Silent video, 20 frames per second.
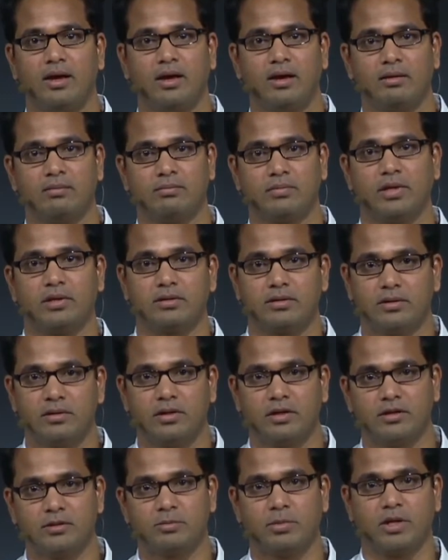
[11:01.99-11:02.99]
that
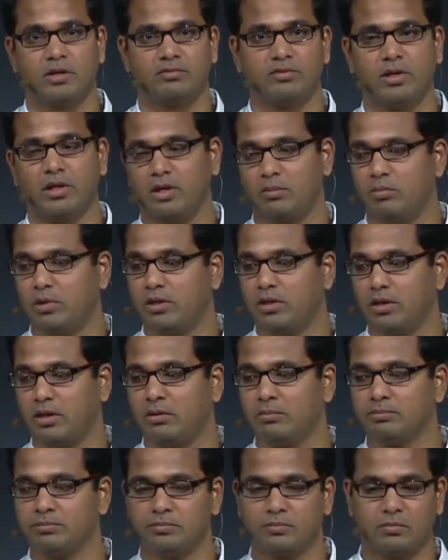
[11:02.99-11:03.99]
is part of the
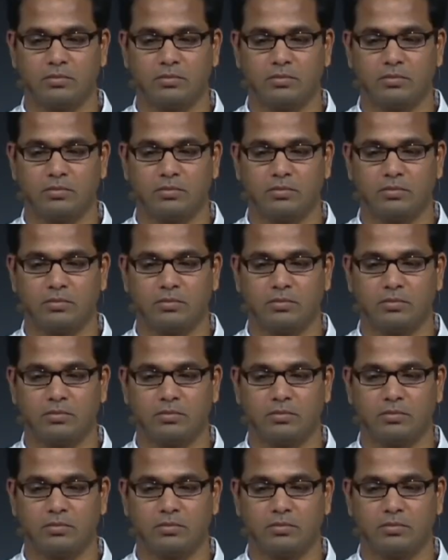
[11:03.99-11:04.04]
MDK.